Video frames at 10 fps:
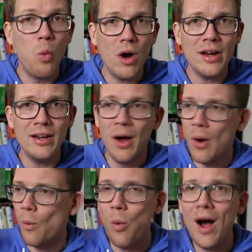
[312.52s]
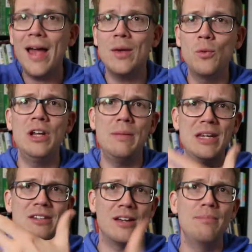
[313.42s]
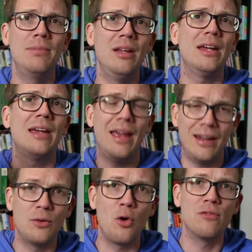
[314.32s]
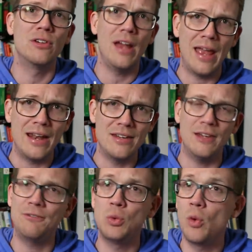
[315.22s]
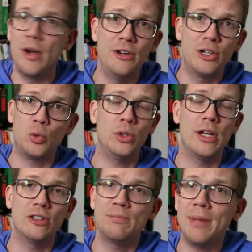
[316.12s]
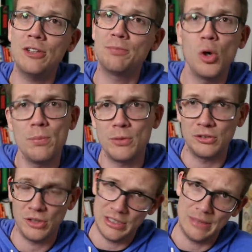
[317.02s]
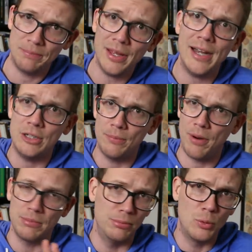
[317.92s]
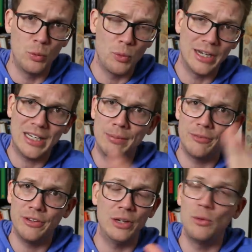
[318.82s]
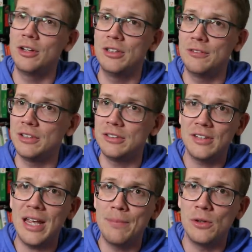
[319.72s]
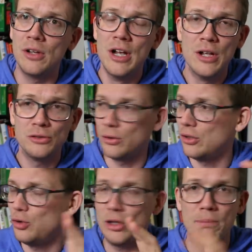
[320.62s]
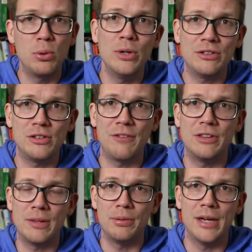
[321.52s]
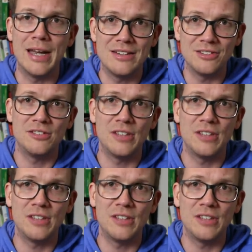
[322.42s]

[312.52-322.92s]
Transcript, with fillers: One, why would it be tumbling end over end? If you wanted to create a space probe to study a planet, you probably would want to keep everything relatively stable so that you could point stuff at the planet to